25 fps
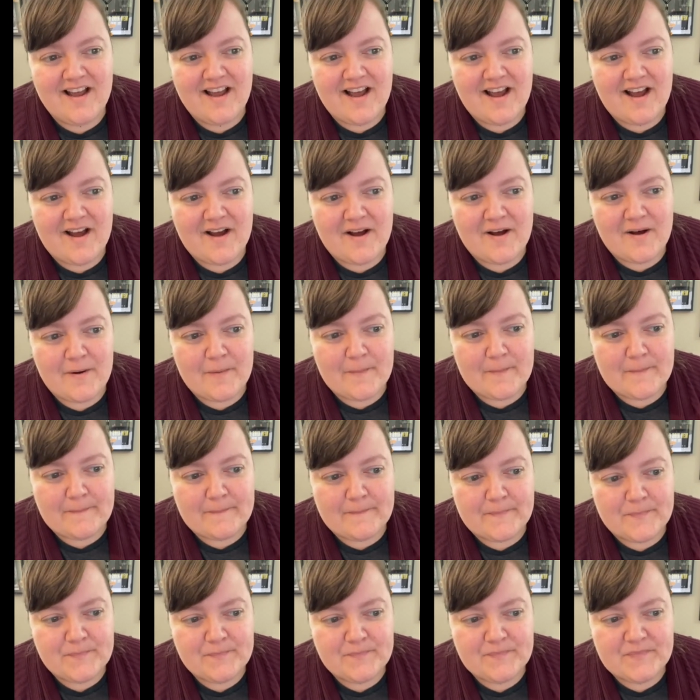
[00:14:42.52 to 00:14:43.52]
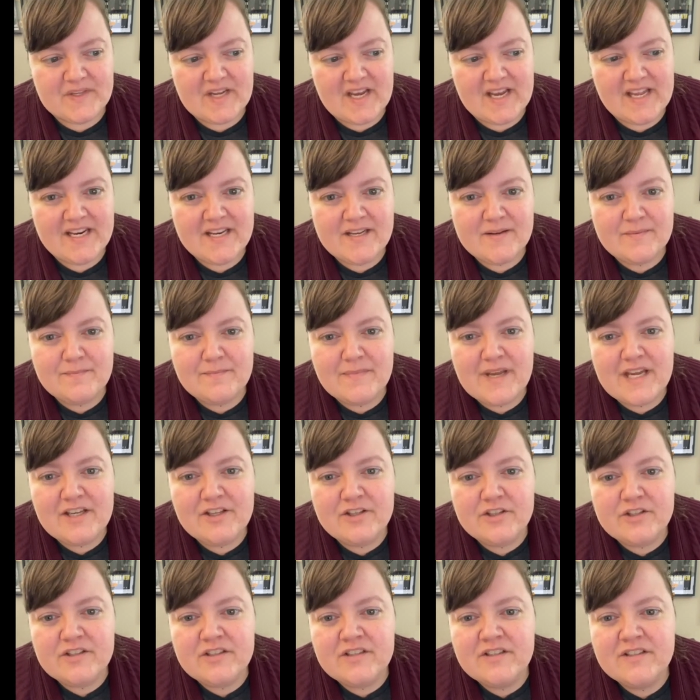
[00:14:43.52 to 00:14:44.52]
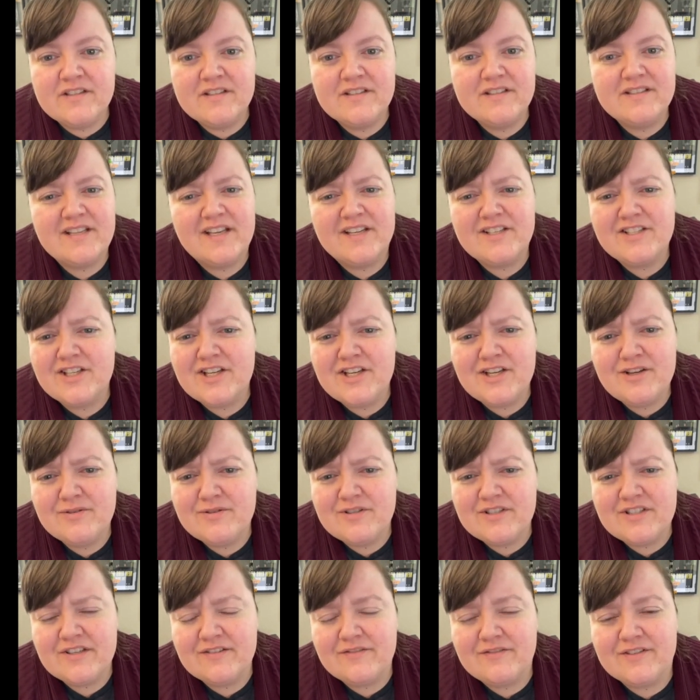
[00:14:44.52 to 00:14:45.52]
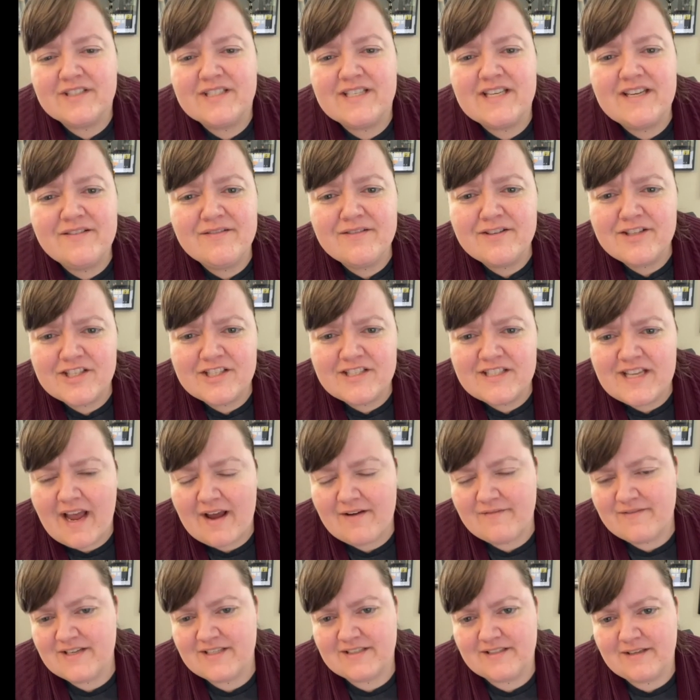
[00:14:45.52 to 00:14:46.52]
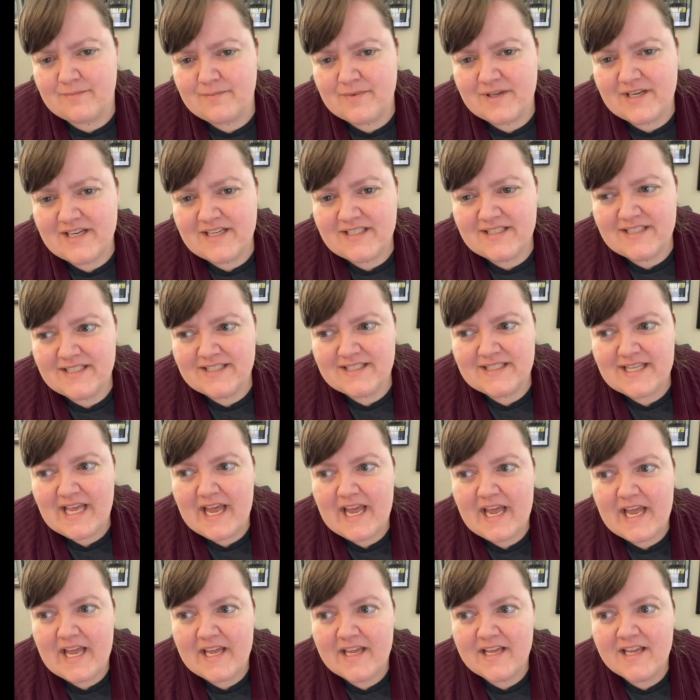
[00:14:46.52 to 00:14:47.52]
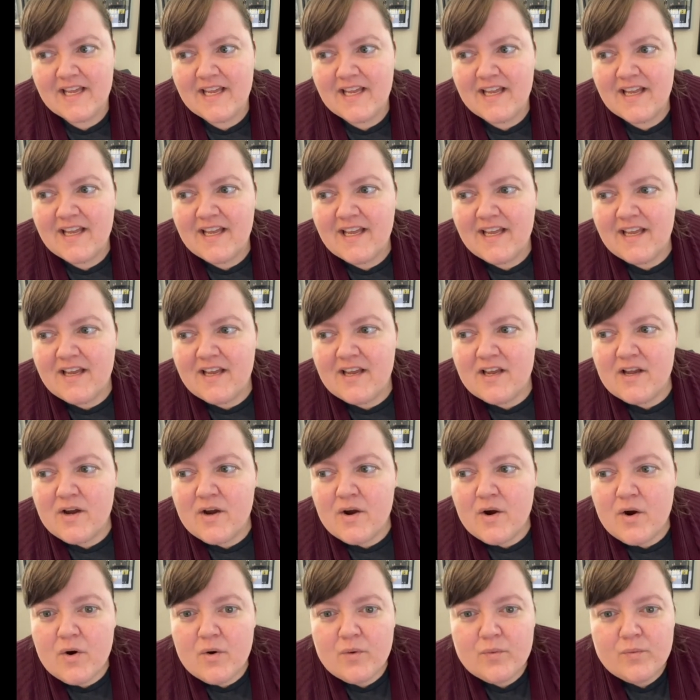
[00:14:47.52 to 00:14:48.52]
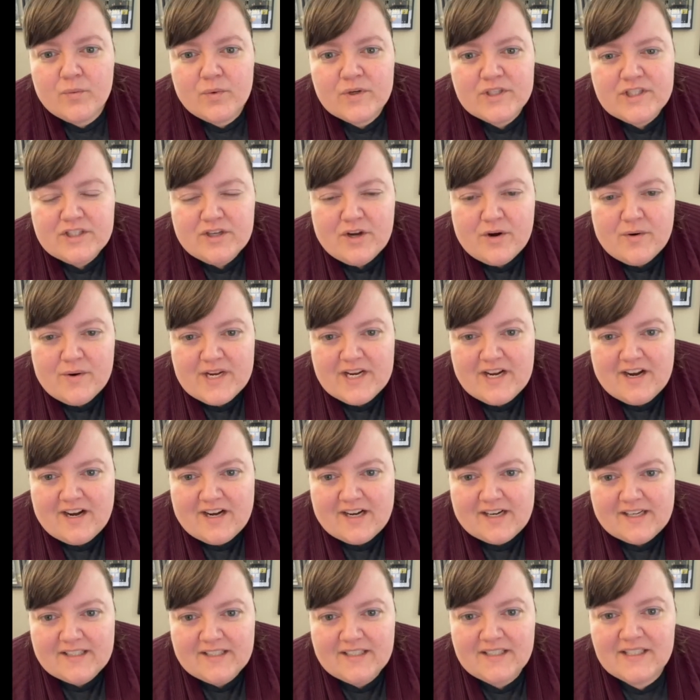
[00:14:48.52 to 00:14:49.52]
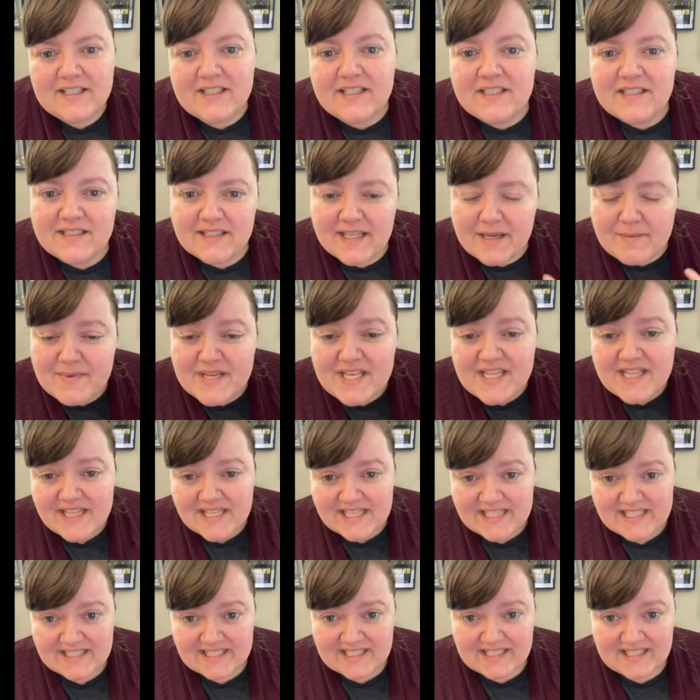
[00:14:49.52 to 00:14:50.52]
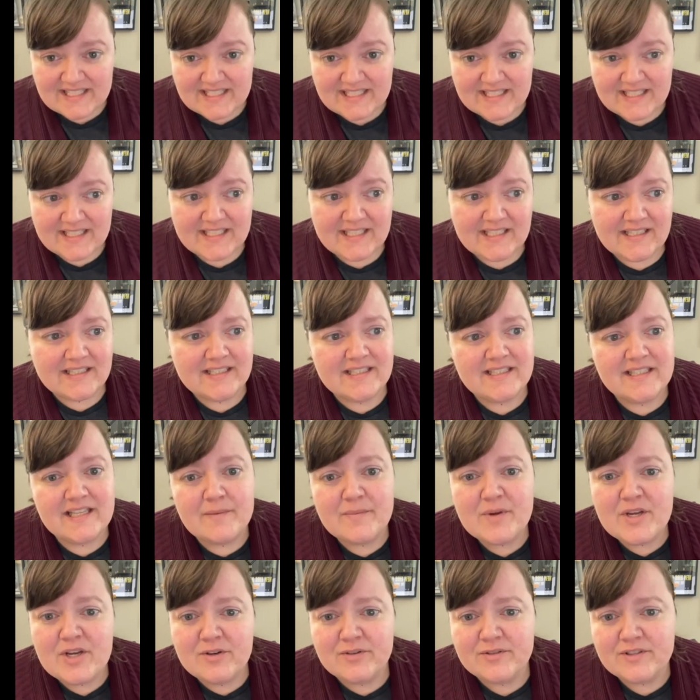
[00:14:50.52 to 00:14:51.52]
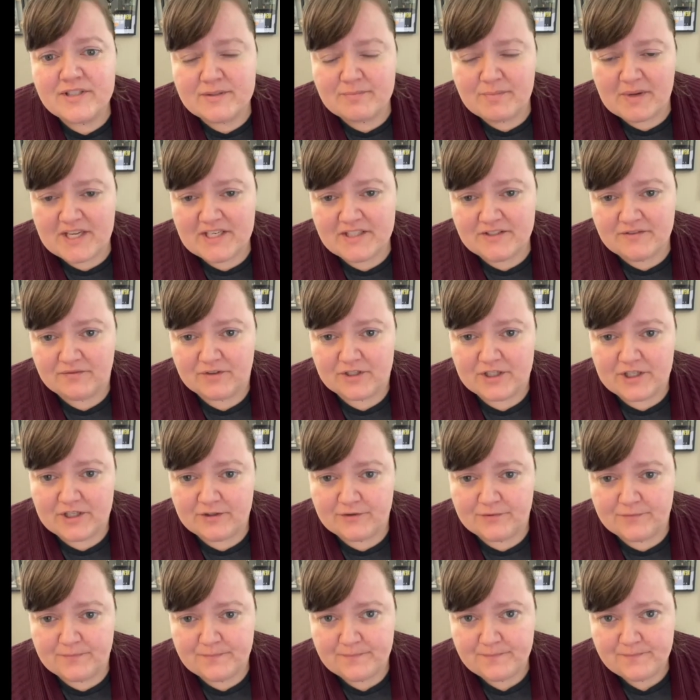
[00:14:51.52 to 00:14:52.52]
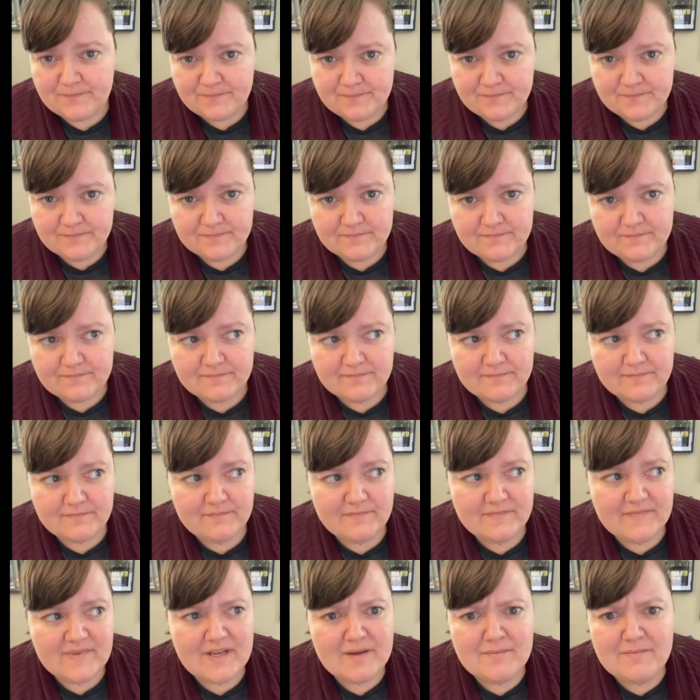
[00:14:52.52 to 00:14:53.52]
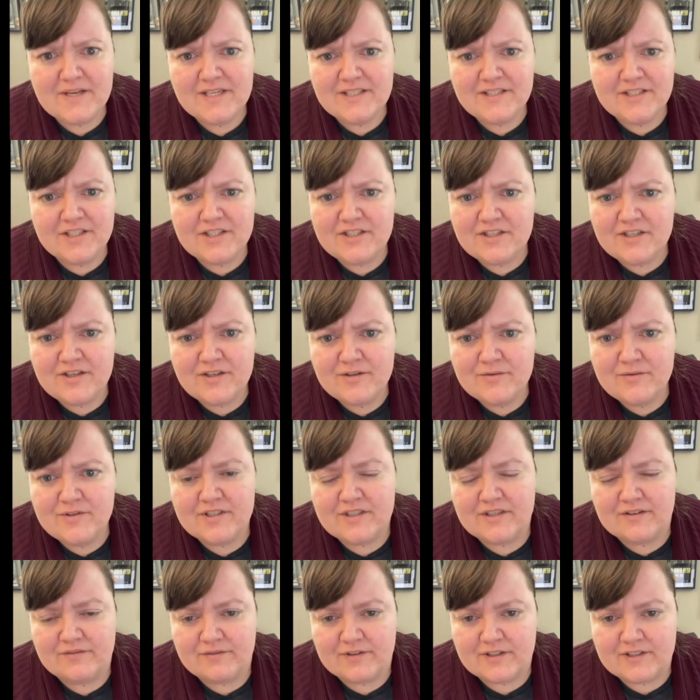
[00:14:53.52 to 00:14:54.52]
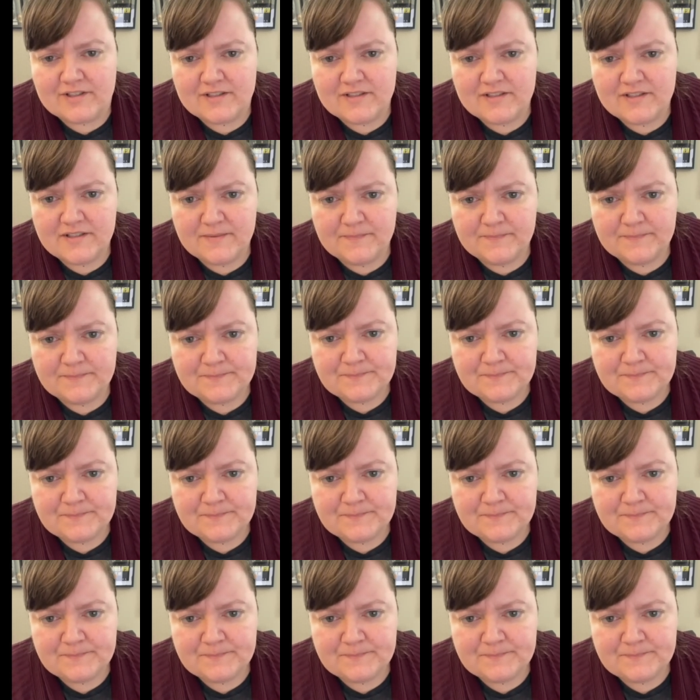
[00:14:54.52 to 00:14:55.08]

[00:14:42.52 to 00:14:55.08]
And it makes such a huge difference. Even just having somebody to say, what's going on? Let me listen. Let me hold space for you. It makes such a huge difference.